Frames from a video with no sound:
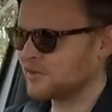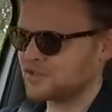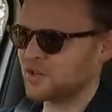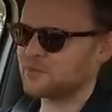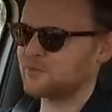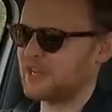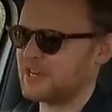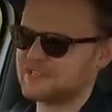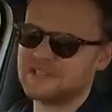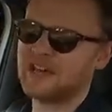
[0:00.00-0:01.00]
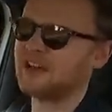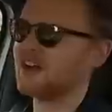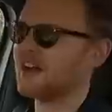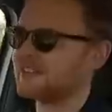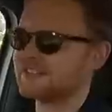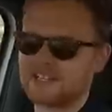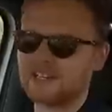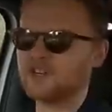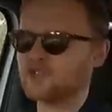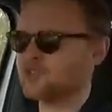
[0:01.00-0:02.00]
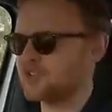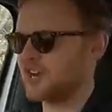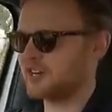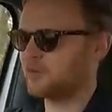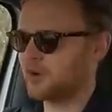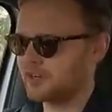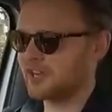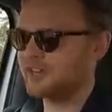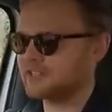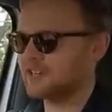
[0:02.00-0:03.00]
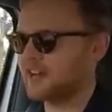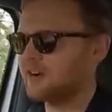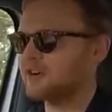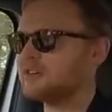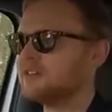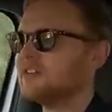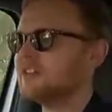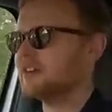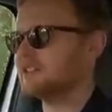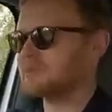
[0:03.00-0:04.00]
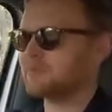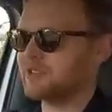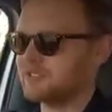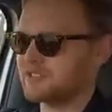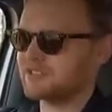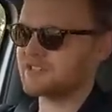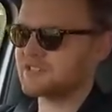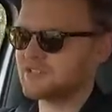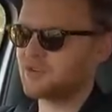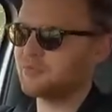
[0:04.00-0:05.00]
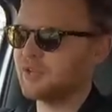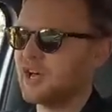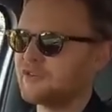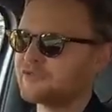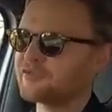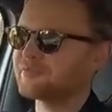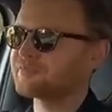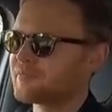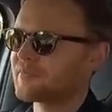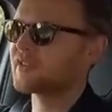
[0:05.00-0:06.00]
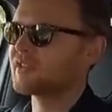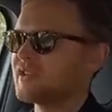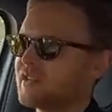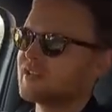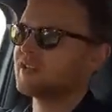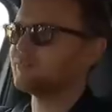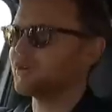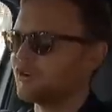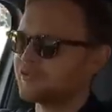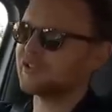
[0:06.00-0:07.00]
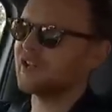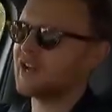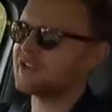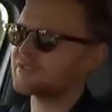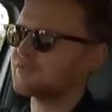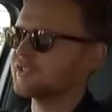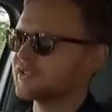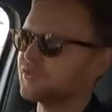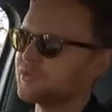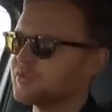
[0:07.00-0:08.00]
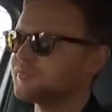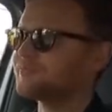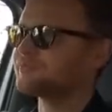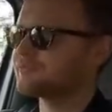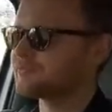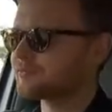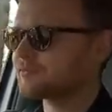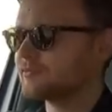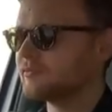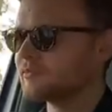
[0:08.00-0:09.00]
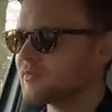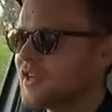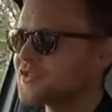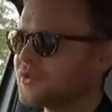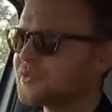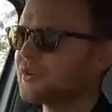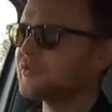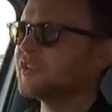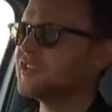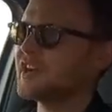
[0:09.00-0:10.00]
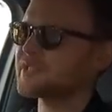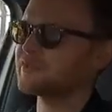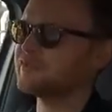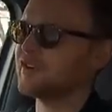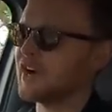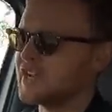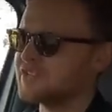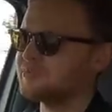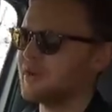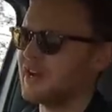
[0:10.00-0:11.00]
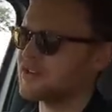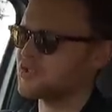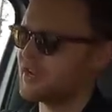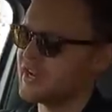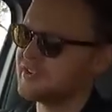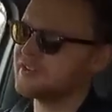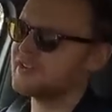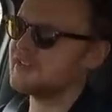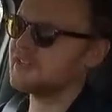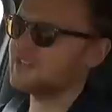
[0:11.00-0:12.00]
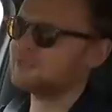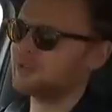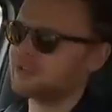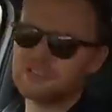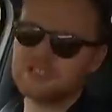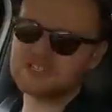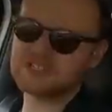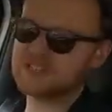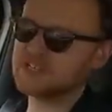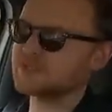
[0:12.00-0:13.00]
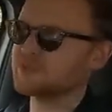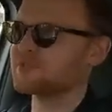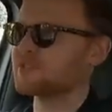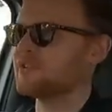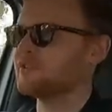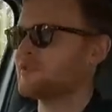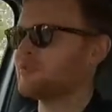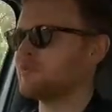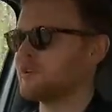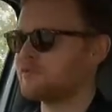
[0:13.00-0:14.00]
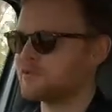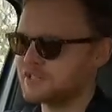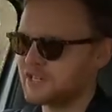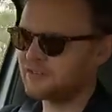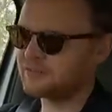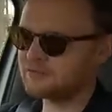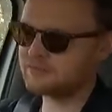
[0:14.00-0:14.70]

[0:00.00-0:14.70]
The top speed isn't that high, it's like 191 k's an hour. And that's because it's just so bluff, but off the line it's really good. It's also a really nice refined powertrain because it isn't diesel, so if I put my foot down,